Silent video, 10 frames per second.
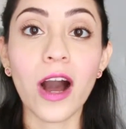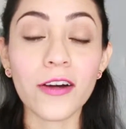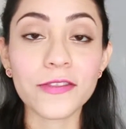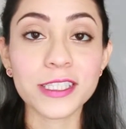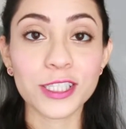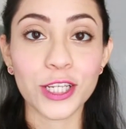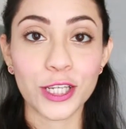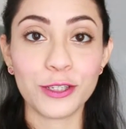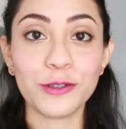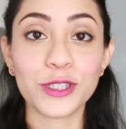often to
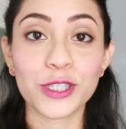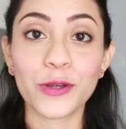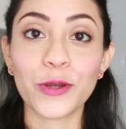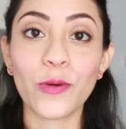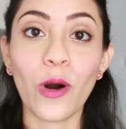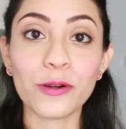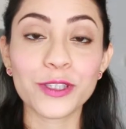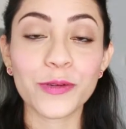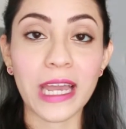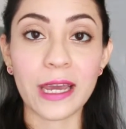use so you
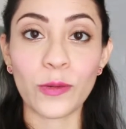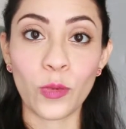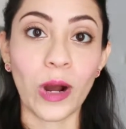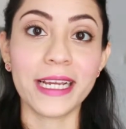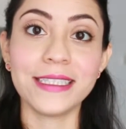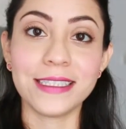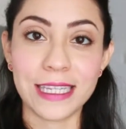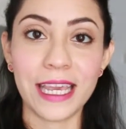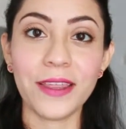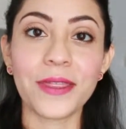also get white
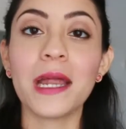teeth.